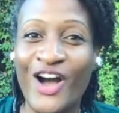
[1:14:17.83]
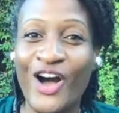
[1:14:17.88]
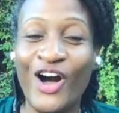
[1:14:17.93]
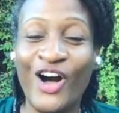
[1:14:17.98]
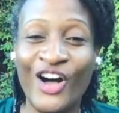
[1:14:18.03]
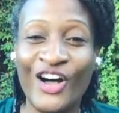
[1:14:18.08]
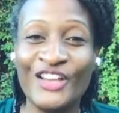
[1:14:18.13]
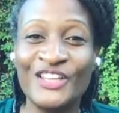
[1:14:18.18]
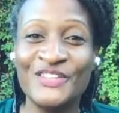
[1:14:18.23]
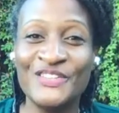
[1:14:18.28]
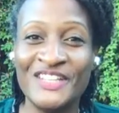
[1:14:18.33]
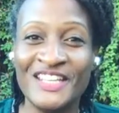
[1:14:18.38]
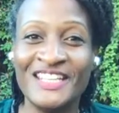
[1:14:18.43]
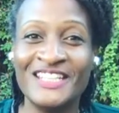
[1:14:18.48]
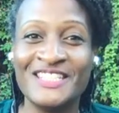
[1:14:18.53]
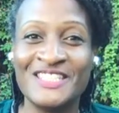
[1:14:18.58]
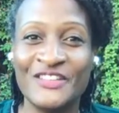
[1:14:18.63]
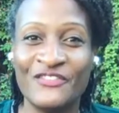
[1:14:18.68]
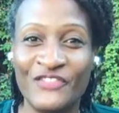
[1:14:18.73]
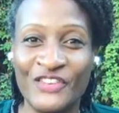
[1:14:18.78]
All you need
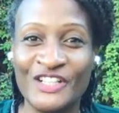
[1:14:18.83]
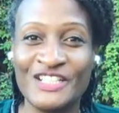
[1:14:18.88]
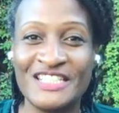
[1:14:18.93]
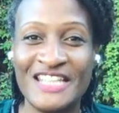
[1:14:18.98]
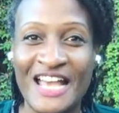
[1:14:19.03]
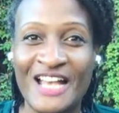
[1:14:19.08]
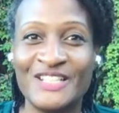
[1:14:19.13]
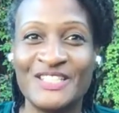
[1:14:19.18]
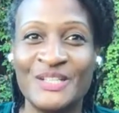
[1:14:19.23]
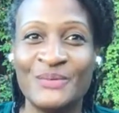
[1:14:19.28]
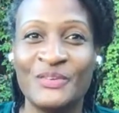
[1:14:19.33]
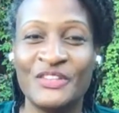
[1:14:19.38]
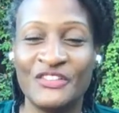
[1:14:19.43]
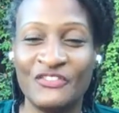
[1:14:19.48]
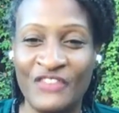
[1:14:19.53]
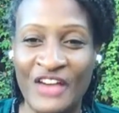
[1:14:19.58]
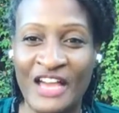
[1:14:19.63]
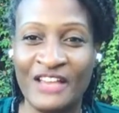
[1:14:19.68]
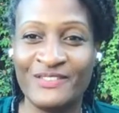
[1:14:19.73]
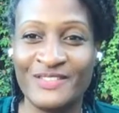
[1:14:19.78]
is the first house sit with a
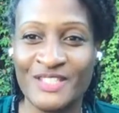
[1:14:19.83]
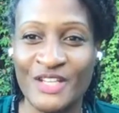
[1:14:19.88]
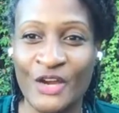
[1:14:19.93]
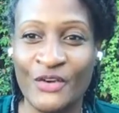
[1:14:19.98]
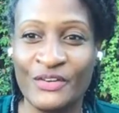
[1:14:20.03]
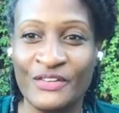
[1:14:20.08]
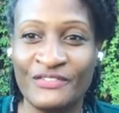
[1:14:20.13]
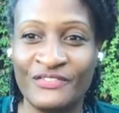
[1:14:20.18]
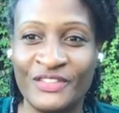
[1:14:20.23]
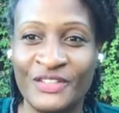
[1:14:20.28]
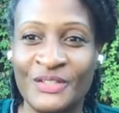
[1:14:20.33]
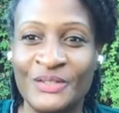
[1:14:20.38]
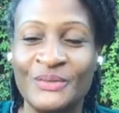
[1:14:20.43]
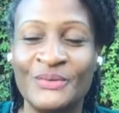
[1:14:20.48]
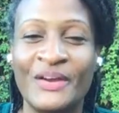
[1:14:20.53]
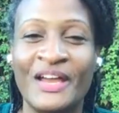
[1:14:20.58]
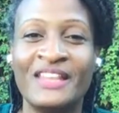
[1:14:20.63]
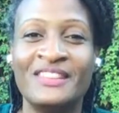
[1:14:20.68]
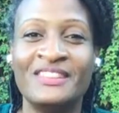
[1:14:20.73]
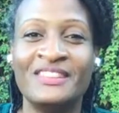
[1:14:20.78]
5-star
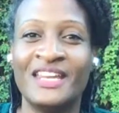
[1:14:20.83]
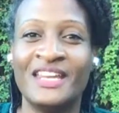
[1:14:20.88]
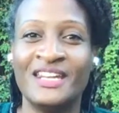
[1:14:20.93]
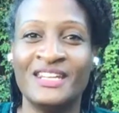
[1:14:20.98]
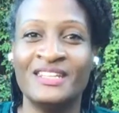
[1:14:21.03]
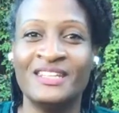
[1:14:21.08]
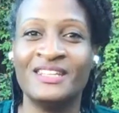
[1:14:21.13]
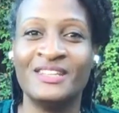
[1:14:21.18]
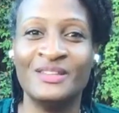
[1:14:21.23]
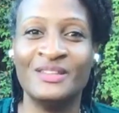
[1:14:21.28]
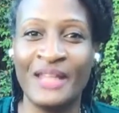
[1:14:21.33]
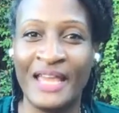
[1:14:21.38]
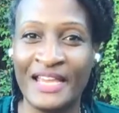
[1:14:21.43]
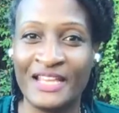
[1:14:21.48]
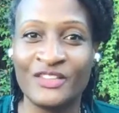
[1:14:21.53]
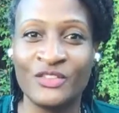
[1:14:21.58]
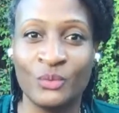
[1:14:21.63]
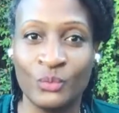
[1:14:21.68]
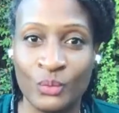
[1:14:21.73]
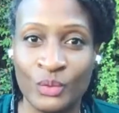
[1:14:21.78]
review, and then like
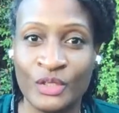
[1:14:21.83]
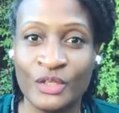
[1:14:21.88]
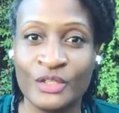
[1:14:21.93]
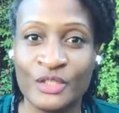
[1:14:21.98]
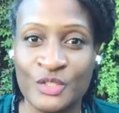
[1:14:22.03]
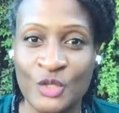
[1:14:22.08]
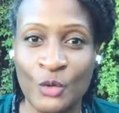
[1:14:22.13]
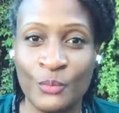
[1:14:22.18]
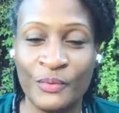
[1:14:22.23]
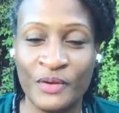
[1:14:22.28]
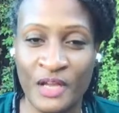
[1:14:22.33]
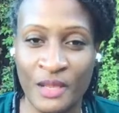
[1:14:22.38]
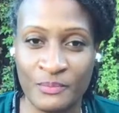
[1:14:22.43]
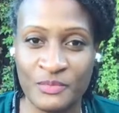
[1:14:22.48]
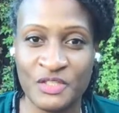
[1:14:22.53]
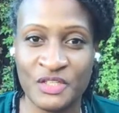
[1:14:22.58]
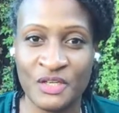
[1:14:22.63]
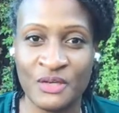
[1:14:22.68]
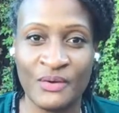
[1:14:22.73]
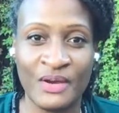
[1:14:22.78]
the world is open up
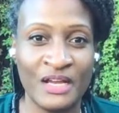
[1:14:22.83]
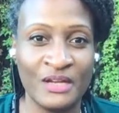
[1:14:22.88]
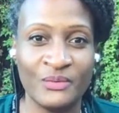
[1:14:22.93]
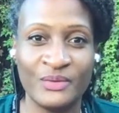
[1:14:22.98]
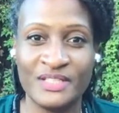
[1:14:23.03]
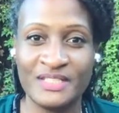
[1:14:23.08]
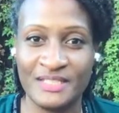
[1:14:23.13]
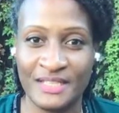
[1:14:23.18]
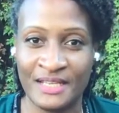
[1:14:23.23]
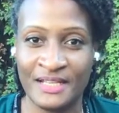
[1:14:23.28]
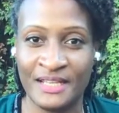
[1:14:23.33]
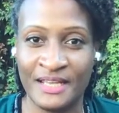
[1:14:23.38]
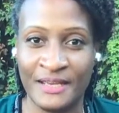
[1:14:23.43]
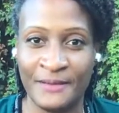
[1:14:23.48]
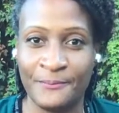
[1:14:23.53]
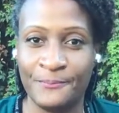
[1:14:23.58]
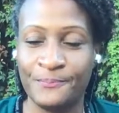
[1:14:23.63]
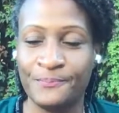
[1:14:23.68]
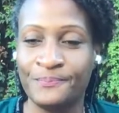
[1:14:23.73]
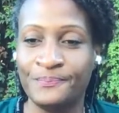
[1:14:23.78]
to you. I always say that.
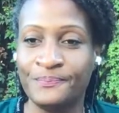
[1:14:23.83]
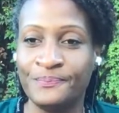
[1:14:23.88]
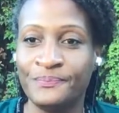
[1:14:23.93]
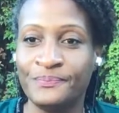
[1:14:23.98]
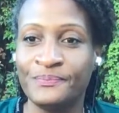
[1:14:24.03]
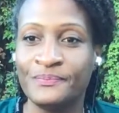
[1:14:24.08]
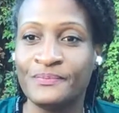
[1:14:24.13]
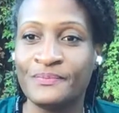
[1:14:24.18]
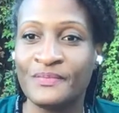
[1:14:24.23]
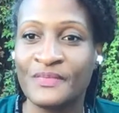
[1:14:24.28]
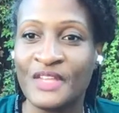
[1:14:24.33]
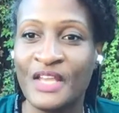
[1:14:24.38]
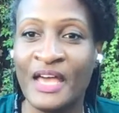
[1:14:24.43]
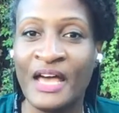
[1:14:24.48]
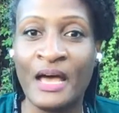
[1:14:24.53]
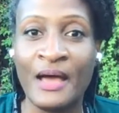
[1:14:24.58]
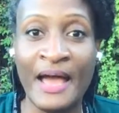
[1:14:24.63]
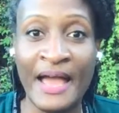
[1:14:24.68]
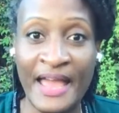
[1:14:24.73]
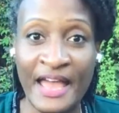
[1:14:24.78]

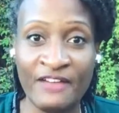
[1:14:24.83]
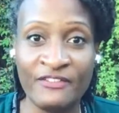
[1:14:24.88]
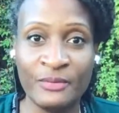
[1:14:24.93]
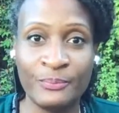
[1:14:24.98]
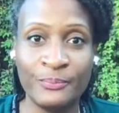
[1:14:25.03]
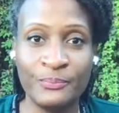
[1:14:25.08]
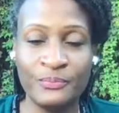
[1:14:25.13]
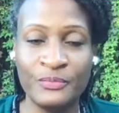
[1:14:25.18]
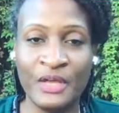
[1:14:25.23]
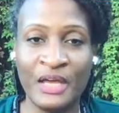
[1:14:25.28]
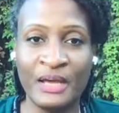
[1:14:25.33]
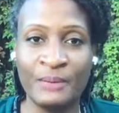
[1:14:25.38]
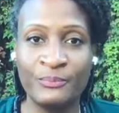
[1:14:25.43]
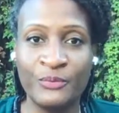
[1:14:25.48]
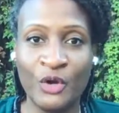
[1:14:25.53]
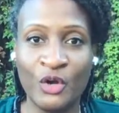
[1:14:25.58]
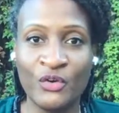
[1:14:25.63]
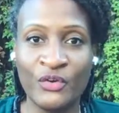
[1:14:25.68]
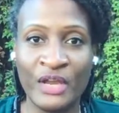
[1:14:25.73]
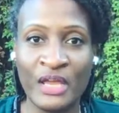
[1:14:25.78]
I have a
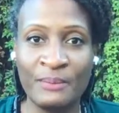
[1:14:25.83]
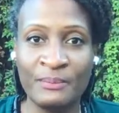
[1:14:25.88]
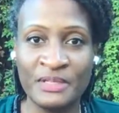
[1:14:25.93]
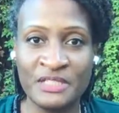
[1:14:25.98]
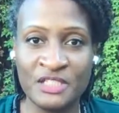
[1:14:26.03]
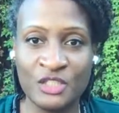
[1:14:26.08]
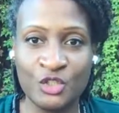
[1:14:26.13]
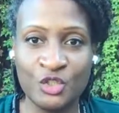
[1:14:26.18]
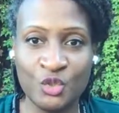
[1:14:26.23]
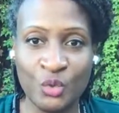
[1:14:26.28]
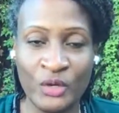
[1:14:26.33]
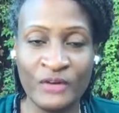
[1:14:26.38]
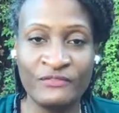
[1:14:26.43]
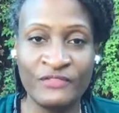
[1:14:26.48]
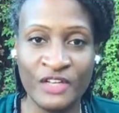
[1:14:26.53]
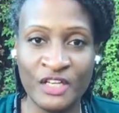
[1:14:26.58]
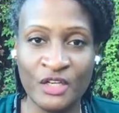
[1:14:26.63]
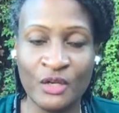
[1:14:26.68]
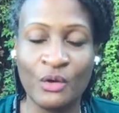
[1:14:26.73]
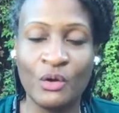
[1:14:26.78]
program. It's a short
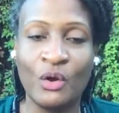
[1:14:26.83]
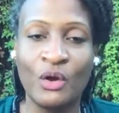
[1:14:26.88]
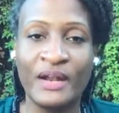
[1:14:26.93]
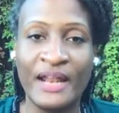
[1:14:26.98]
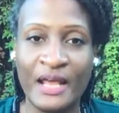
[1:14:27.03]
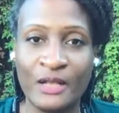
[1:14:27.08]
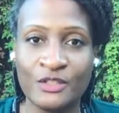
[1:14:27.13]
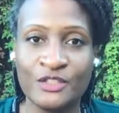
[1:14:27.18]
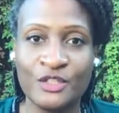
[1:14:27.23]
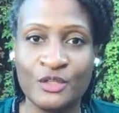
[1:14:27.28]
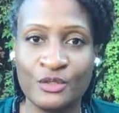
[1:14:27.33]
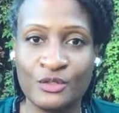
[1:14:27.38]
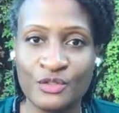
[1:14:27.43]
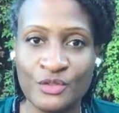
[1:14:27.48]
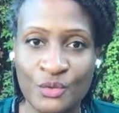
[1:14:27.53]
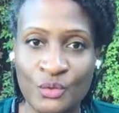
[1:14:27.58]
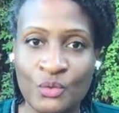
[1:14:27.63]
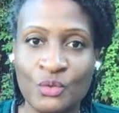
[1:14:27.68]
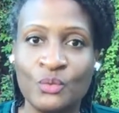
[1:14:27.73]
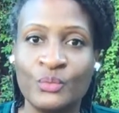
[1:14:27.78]
video called House Sitter
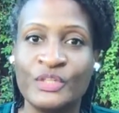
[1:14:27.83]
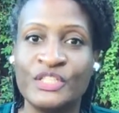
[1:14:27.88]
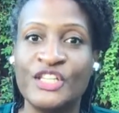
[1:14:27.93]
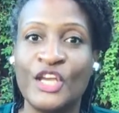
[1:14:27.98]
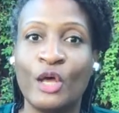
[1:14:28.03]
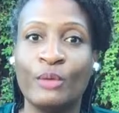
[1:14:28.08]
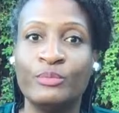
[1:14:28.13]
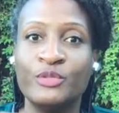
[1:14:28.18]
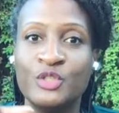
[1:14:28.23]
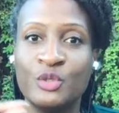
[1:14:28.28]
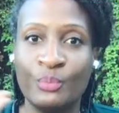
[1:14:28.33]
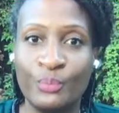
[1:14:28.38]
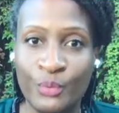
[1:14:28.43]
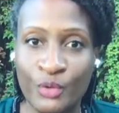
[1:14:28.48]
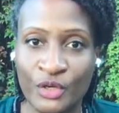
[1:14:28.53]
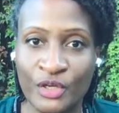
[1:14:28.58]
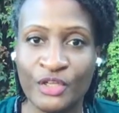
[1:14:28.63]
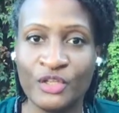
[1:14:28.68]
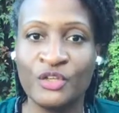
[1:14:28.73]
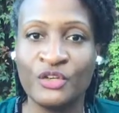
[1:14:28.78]
School, which helps you
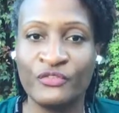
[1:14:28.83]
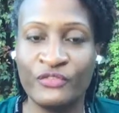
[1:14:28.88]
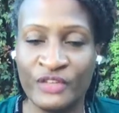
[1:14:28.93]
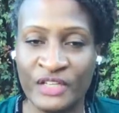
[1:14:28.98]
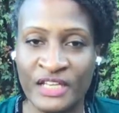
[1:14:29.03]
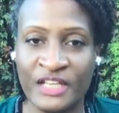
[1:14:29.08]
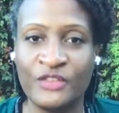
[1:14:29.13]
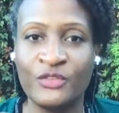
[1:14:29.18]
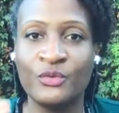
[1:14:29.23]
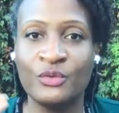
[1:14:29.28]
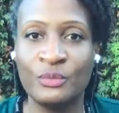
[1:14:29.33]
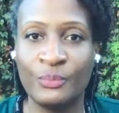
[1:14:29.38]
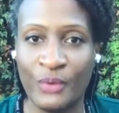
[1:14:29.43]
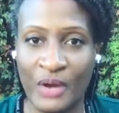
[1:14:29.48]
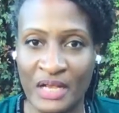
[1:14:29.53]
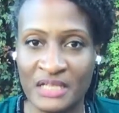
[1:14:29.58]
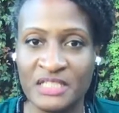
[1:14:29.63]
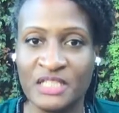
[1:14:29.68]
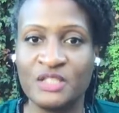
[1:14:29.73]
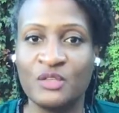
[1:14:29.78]
get through the
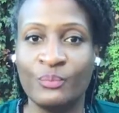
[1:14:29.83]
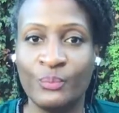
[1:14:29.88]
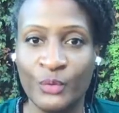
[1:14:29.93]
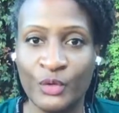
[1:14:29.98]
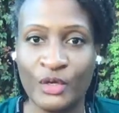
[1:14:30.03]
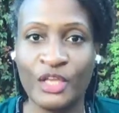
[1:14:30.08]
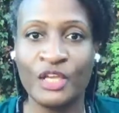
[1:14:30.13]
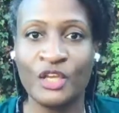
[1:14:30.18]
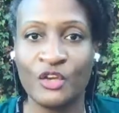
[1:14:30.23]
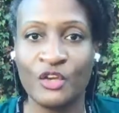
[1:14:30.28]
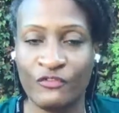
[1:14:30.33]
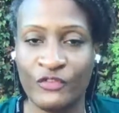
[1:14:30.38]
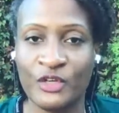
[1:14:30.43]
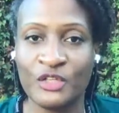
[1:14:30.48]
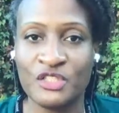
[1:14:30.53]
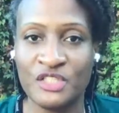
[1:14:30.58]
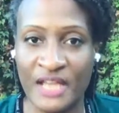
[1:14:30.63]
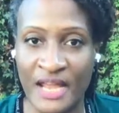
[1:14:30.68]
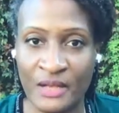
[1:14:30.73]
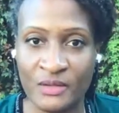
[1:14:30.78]
process of booking your
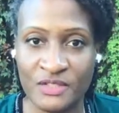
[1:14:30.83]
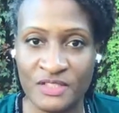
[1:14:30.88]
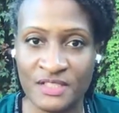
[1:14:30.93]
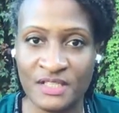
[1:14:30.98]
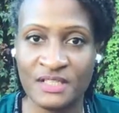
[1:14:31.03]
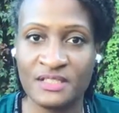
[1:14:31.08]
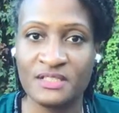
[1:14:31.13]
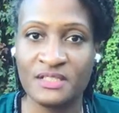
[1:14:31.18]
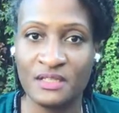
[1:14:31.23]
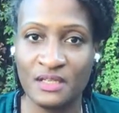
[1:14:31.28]
first house sit.